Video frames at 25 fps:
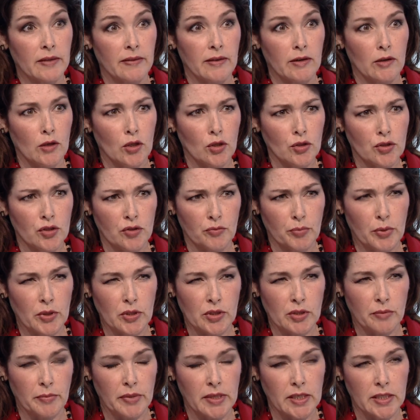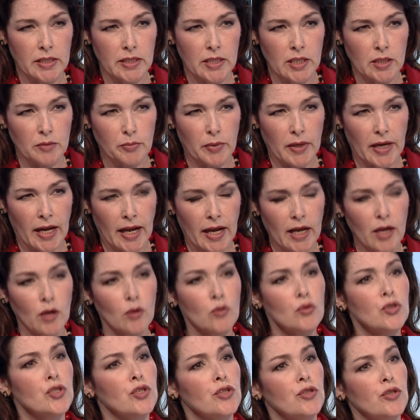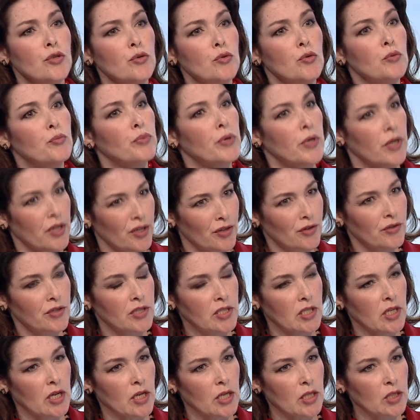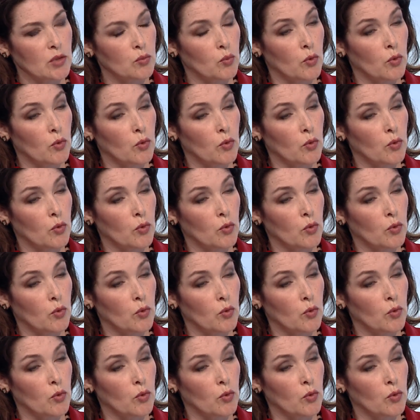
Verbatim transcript: There are lots of possibilities, but how do you prioritize